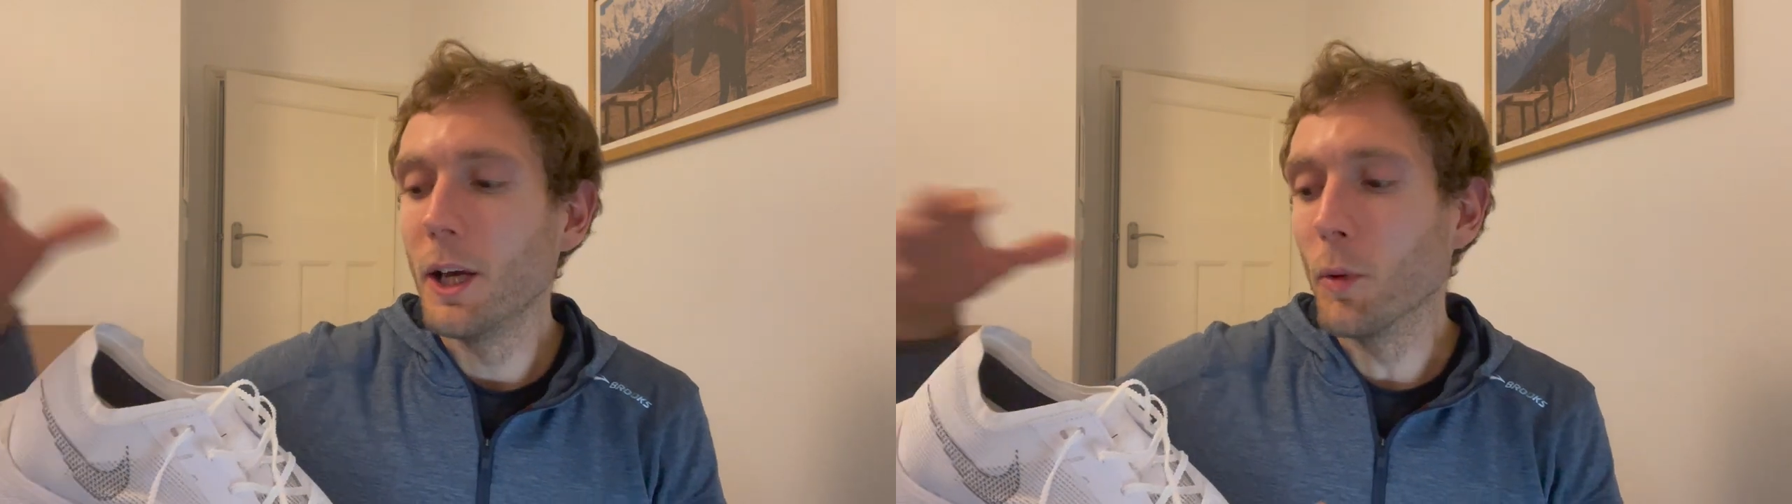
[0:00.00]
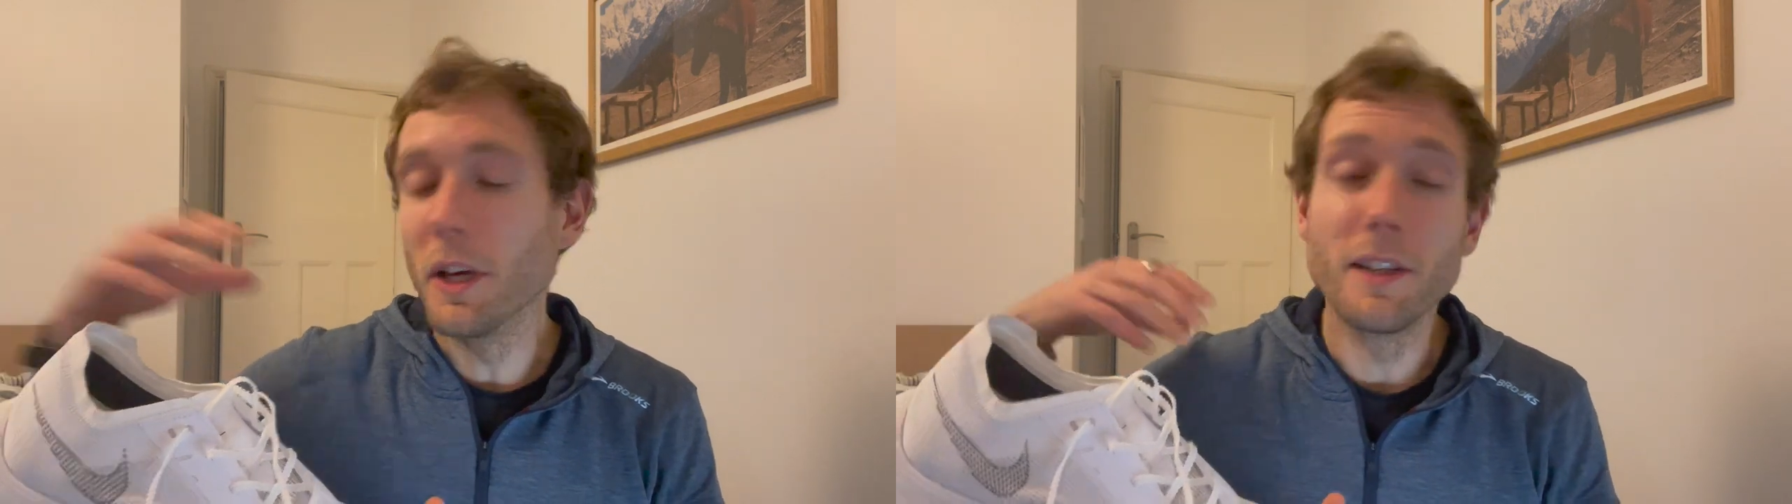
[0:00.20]

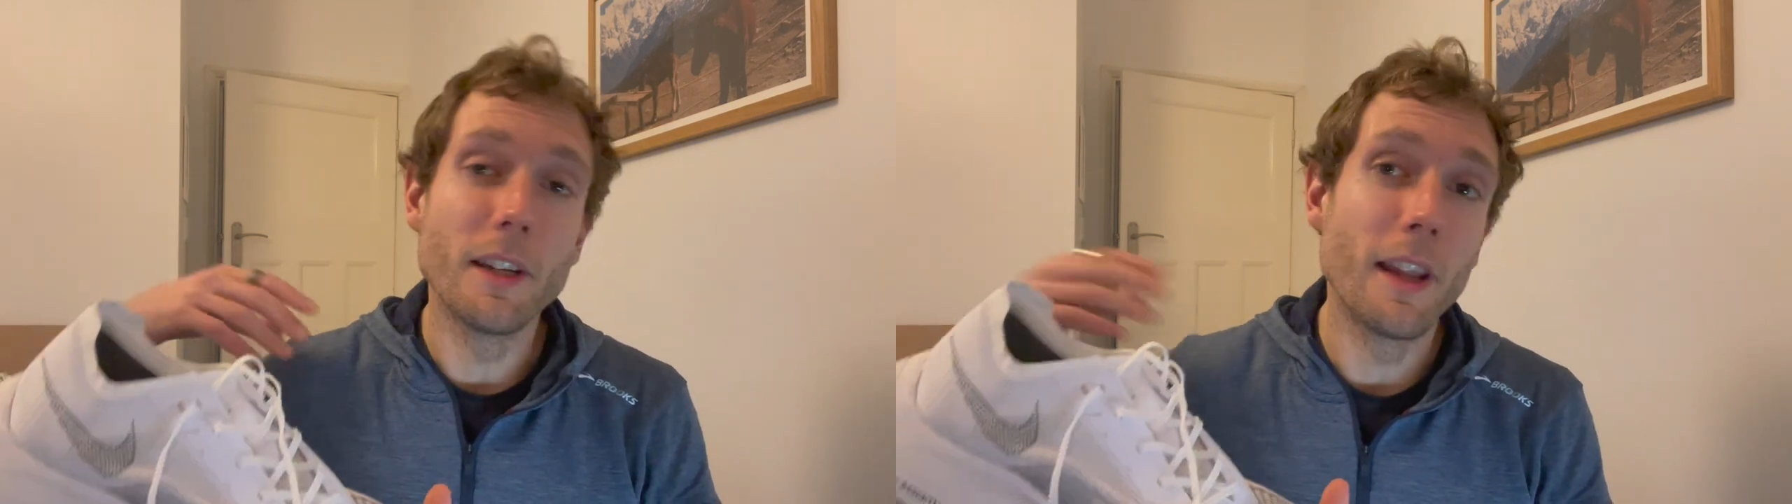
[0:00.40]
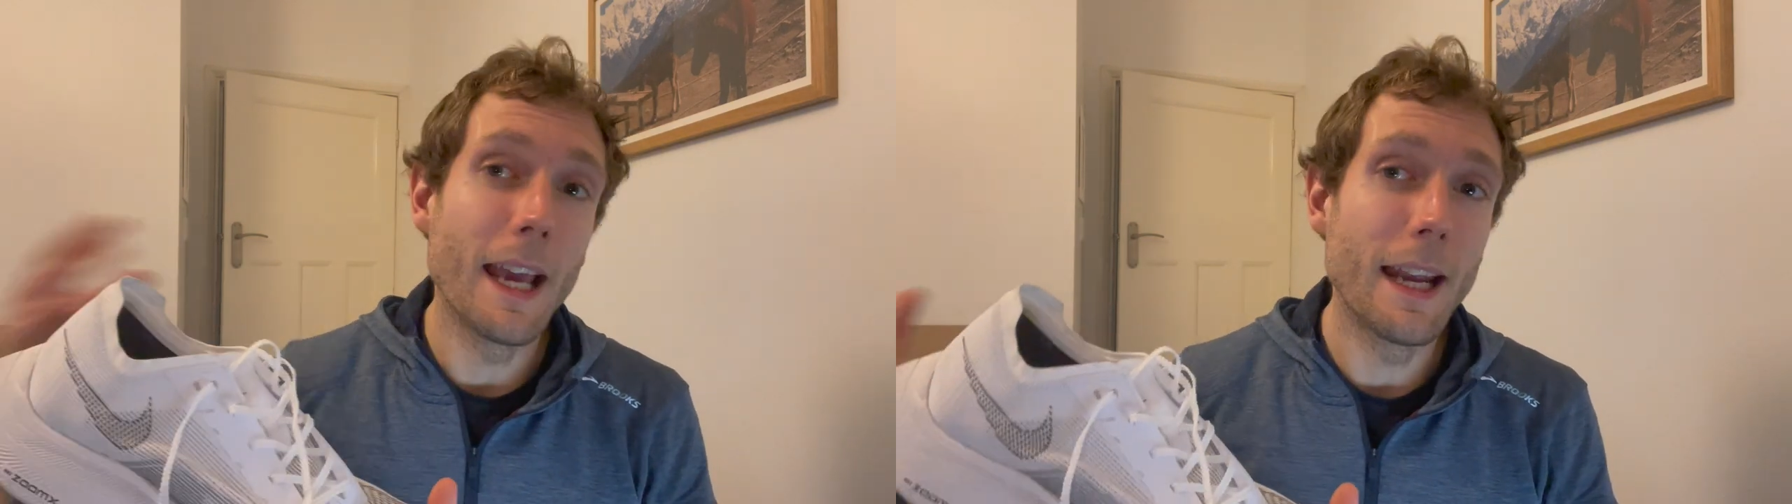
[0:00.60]
when you
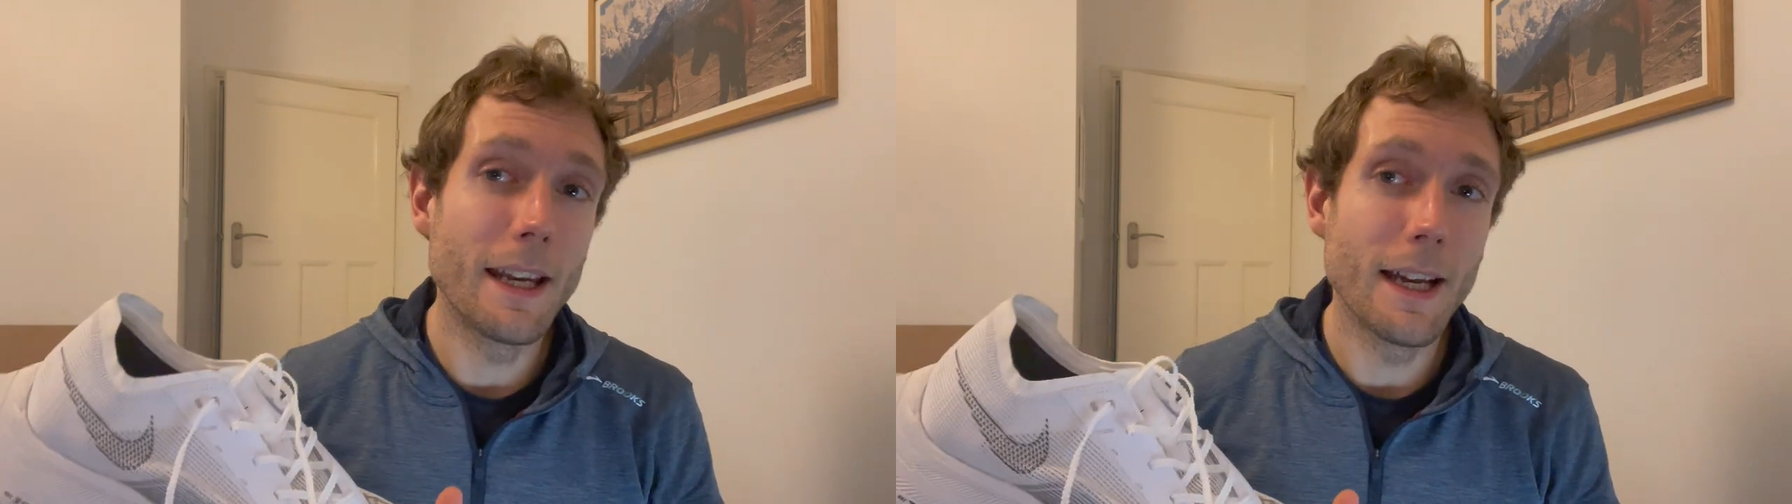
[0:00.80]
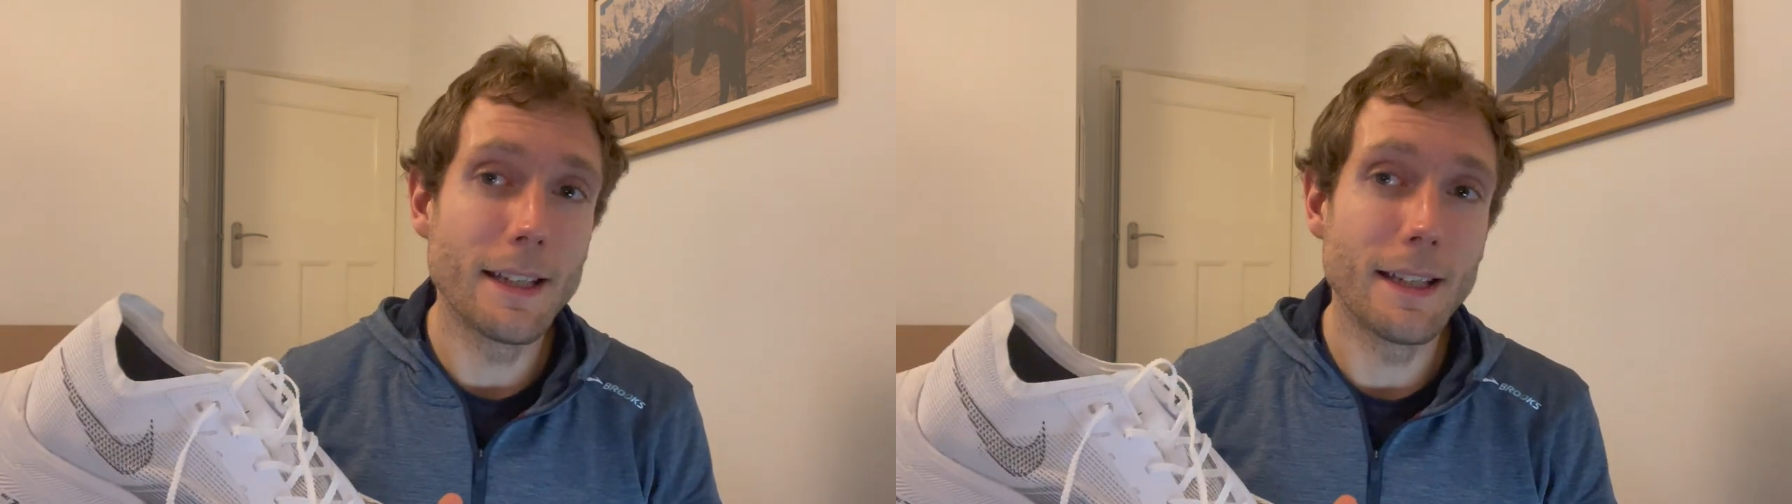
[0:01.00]
consider the
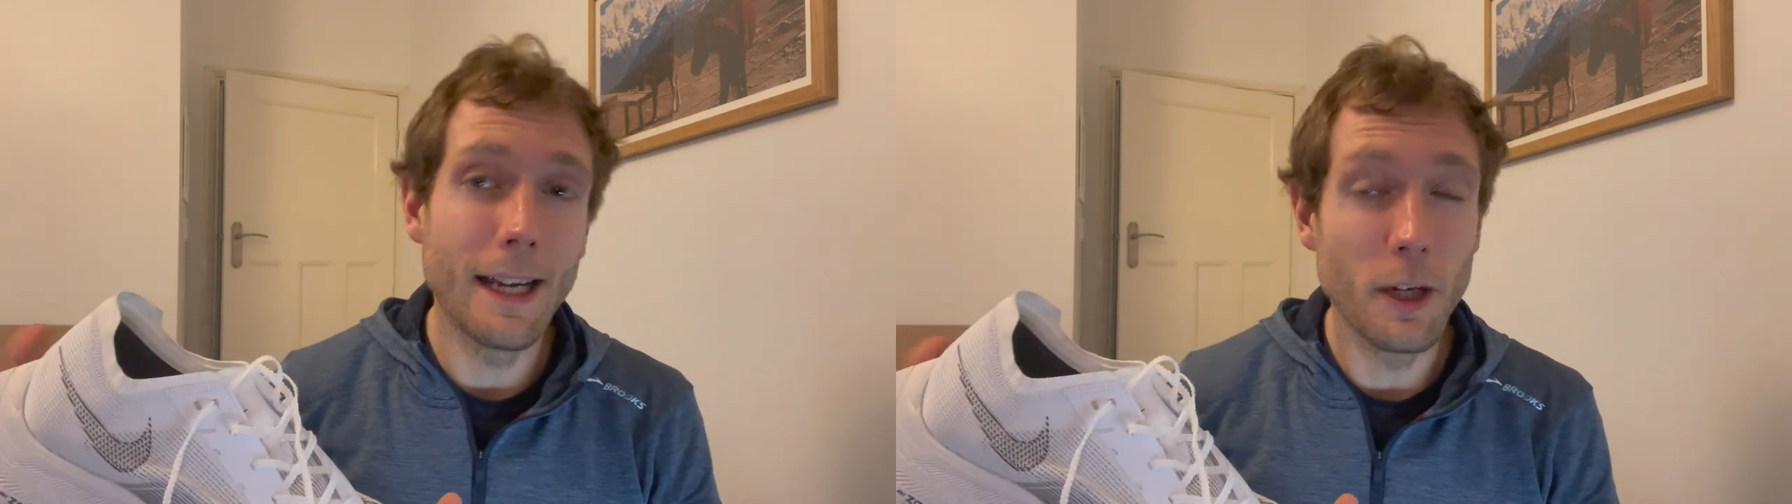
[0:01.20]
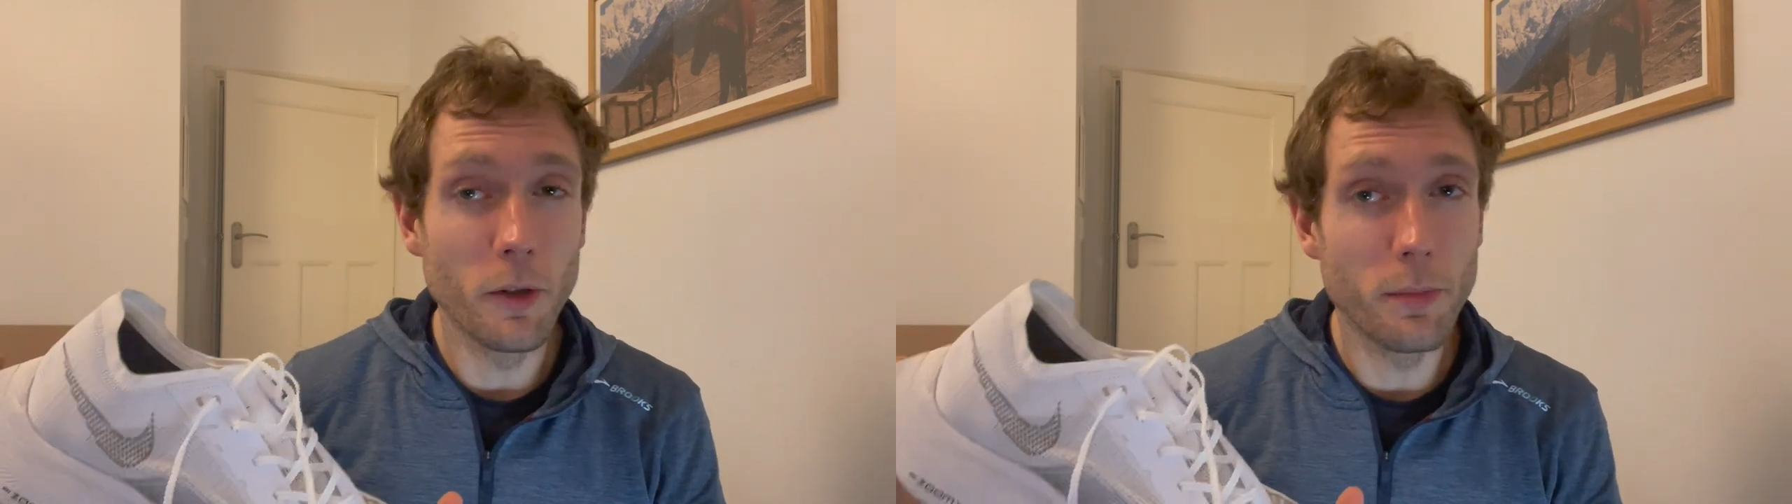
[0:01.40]
Adios